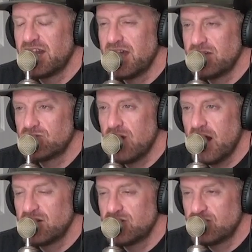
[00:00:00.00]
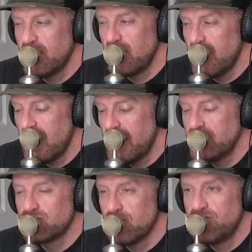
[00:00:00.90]
And I
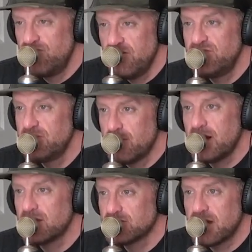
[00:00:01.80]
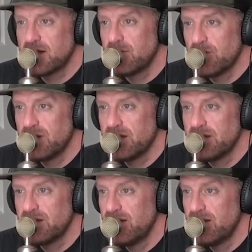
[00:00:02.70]
drove 50 miles out of my way